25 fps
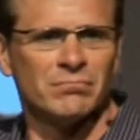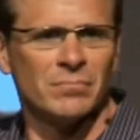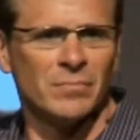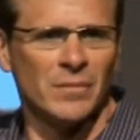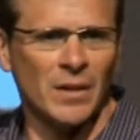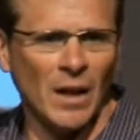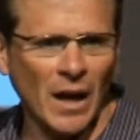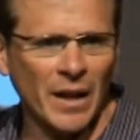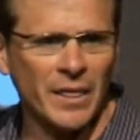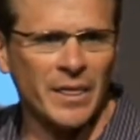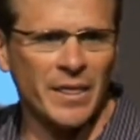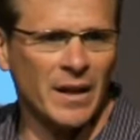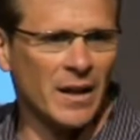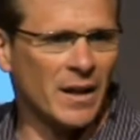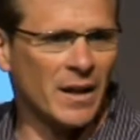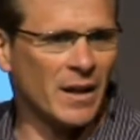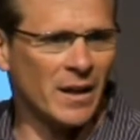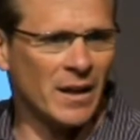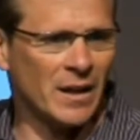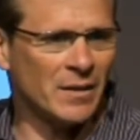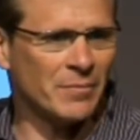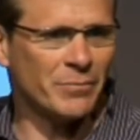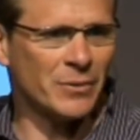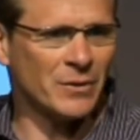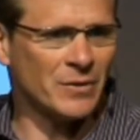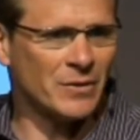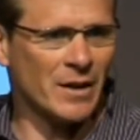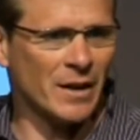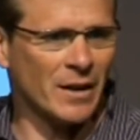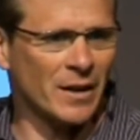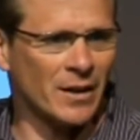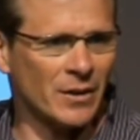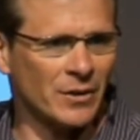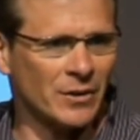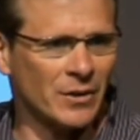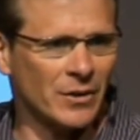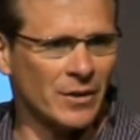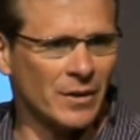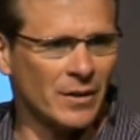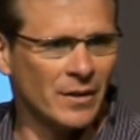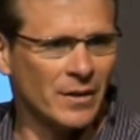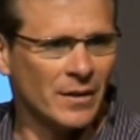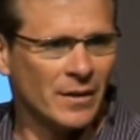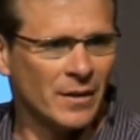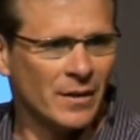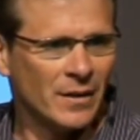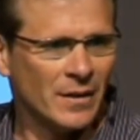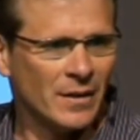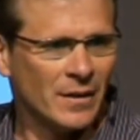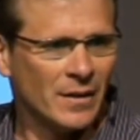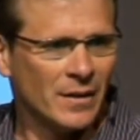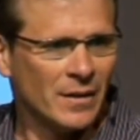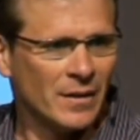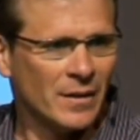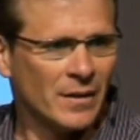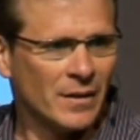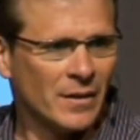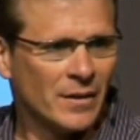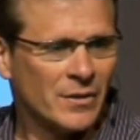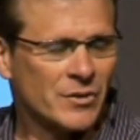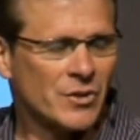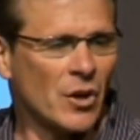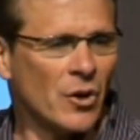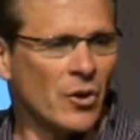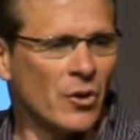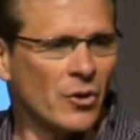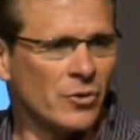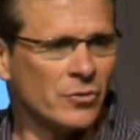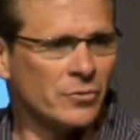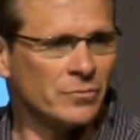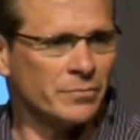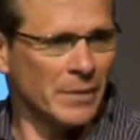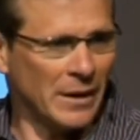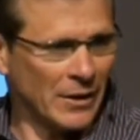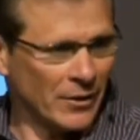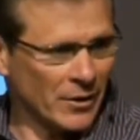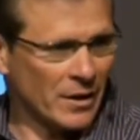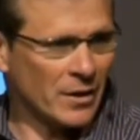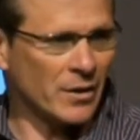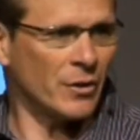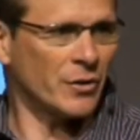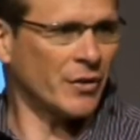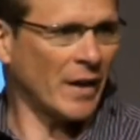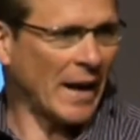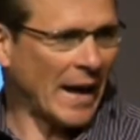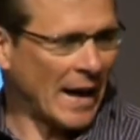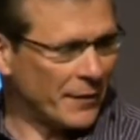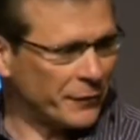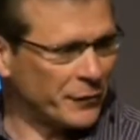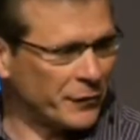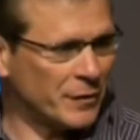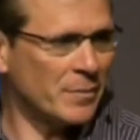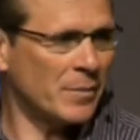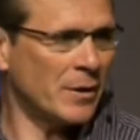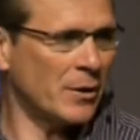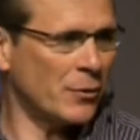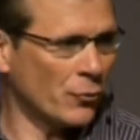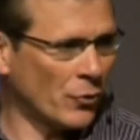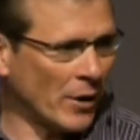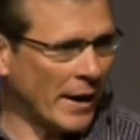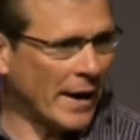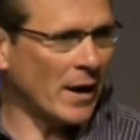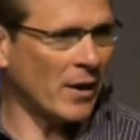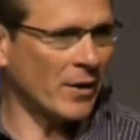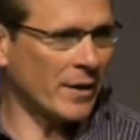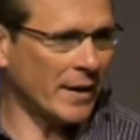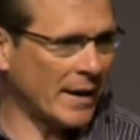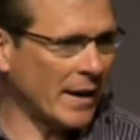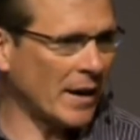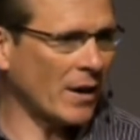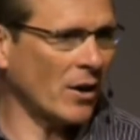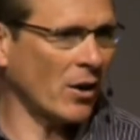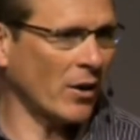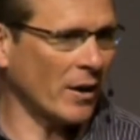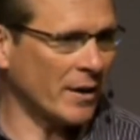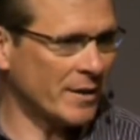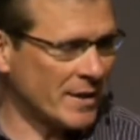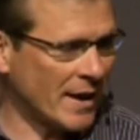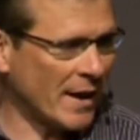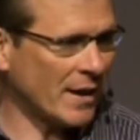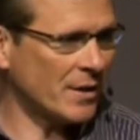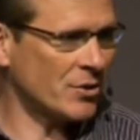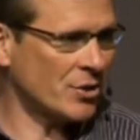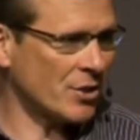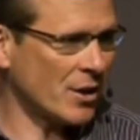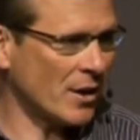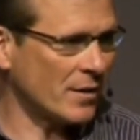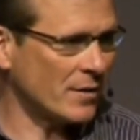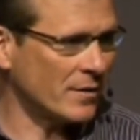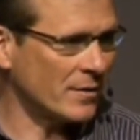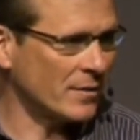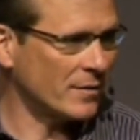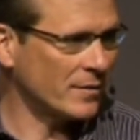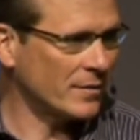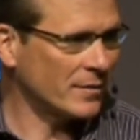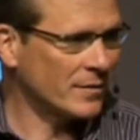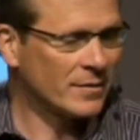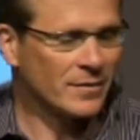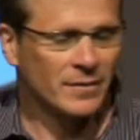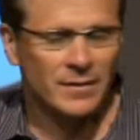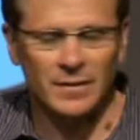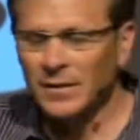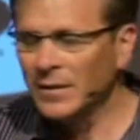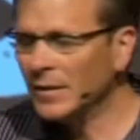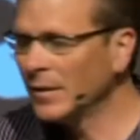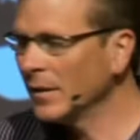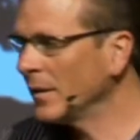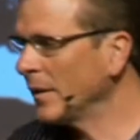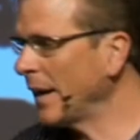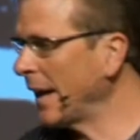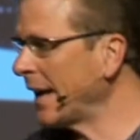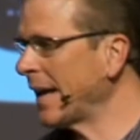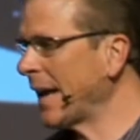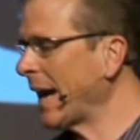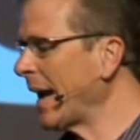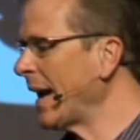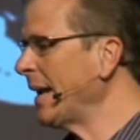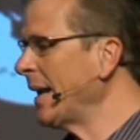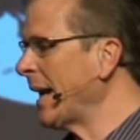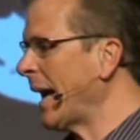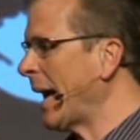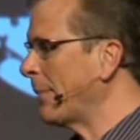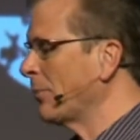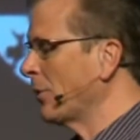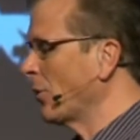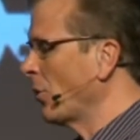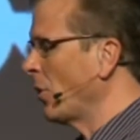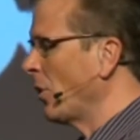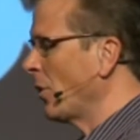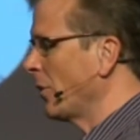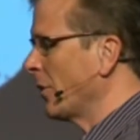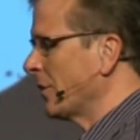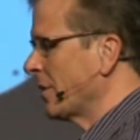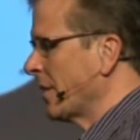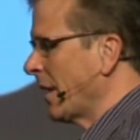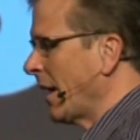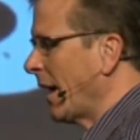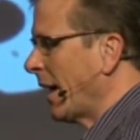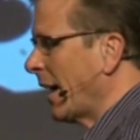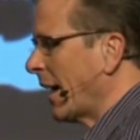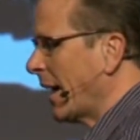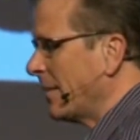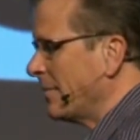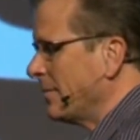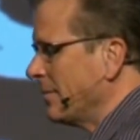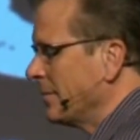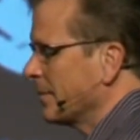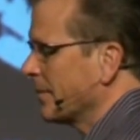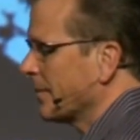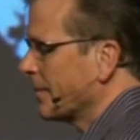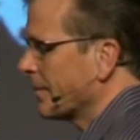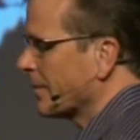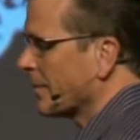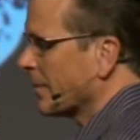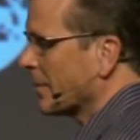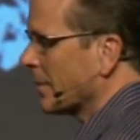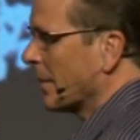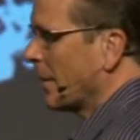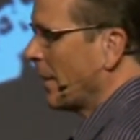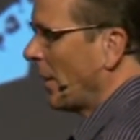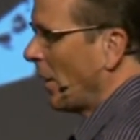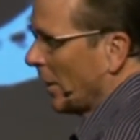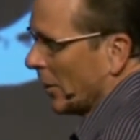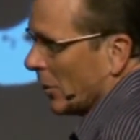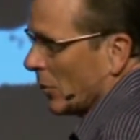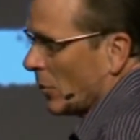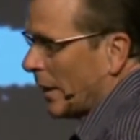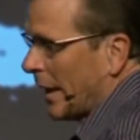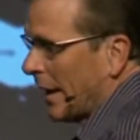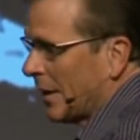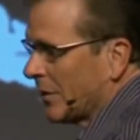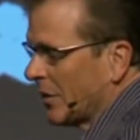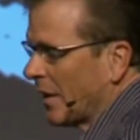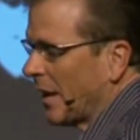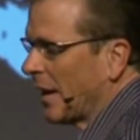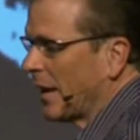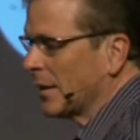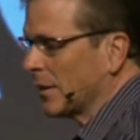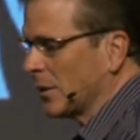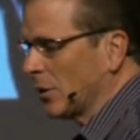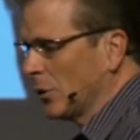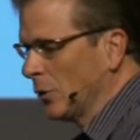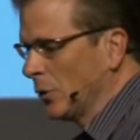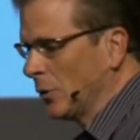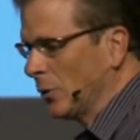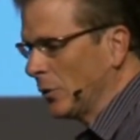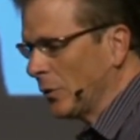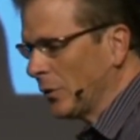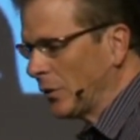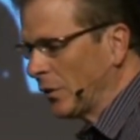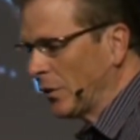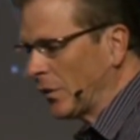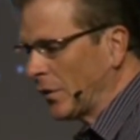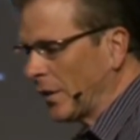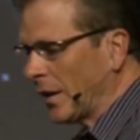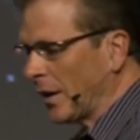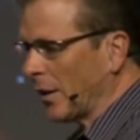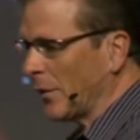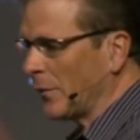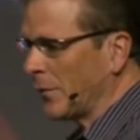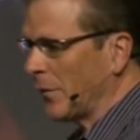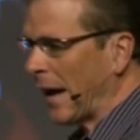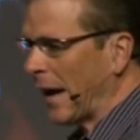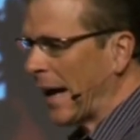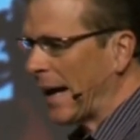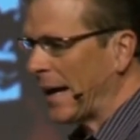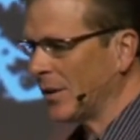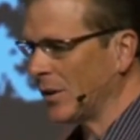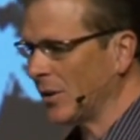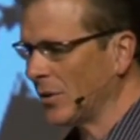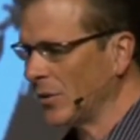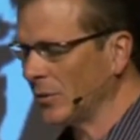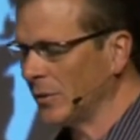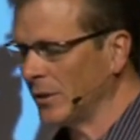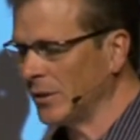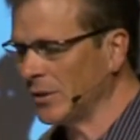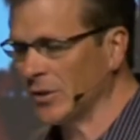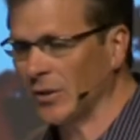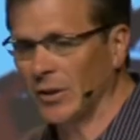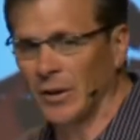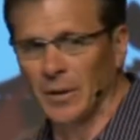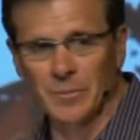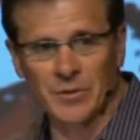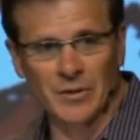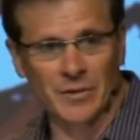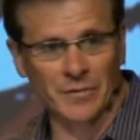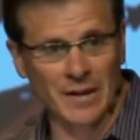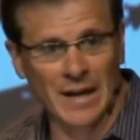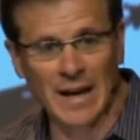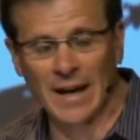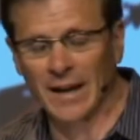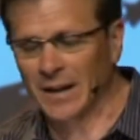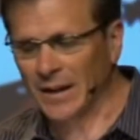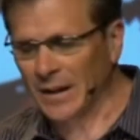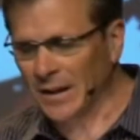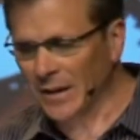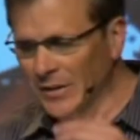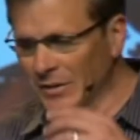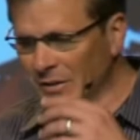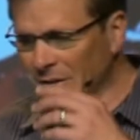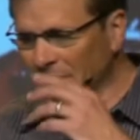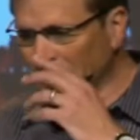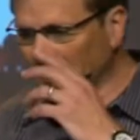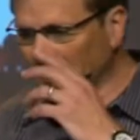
Nothing in particular. So miracles have to be rare to get our attention. They can't happen all the time. Otherwise, they lose their value in terms of getting us to